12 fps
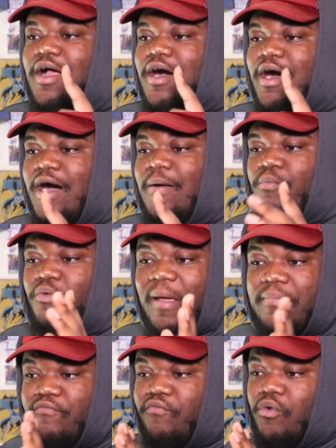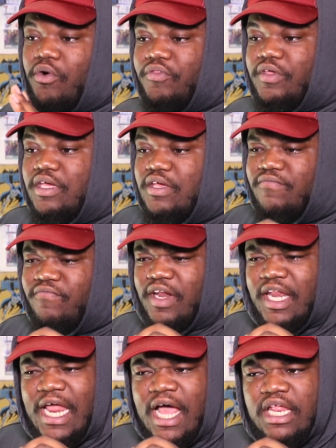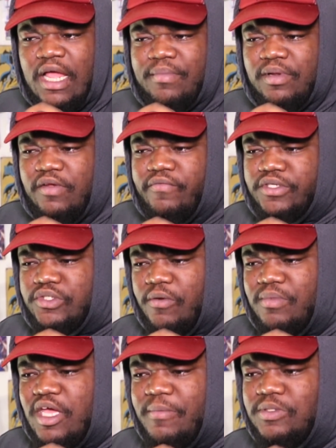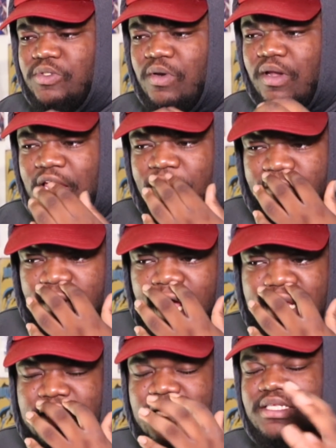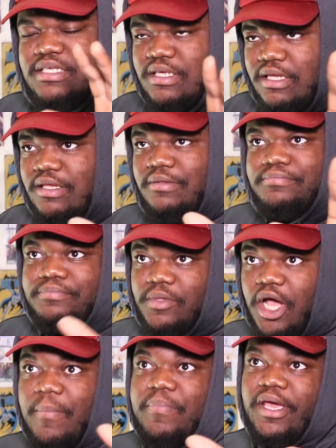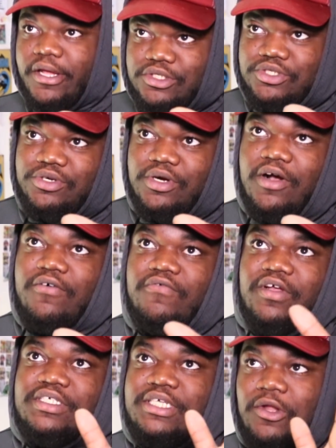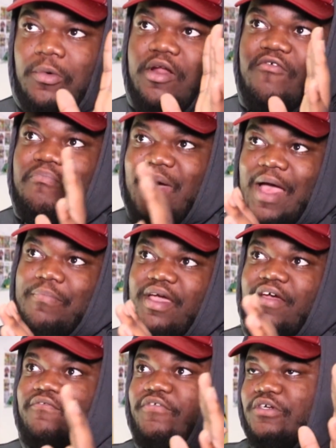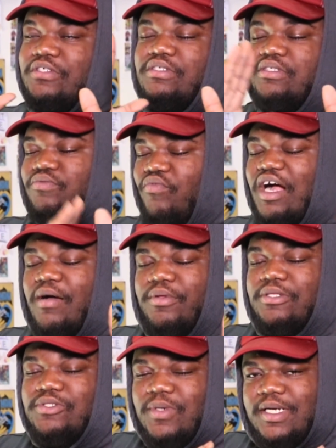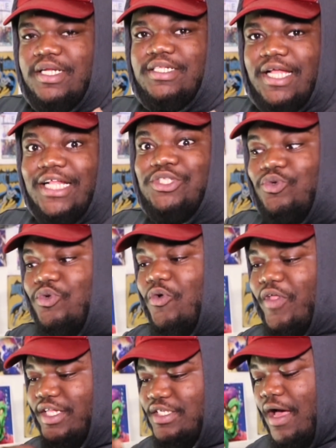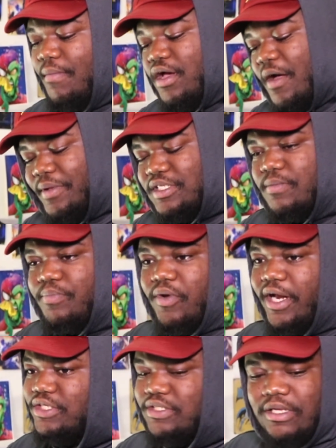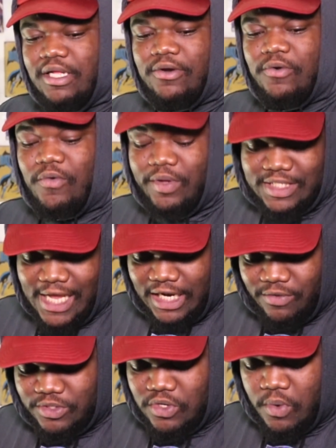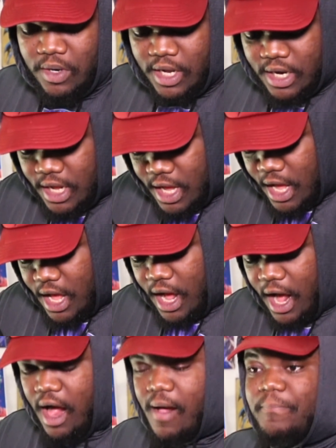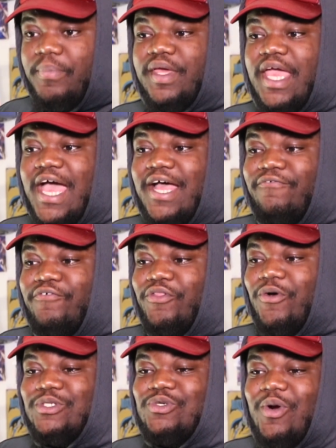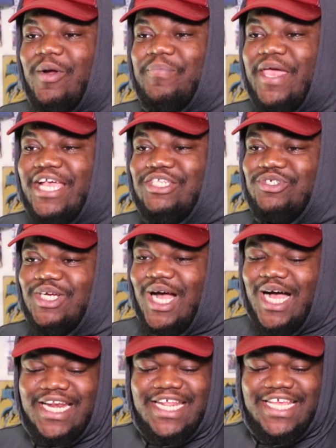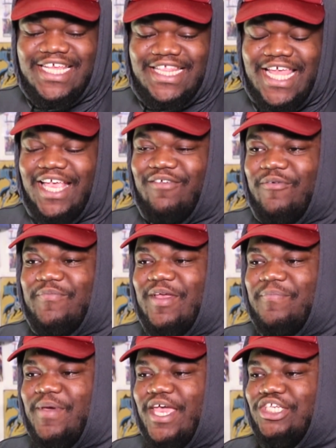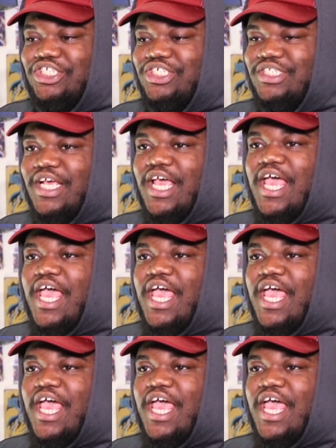right before the finale, I believe, which is going to be episode 11. I did see a picture of a silhouette of Batman versus Robin. So, I do know that's coming up at some point. I don't know exactly what's going on. But yeah, for those who are on Patreon, thank you for being patient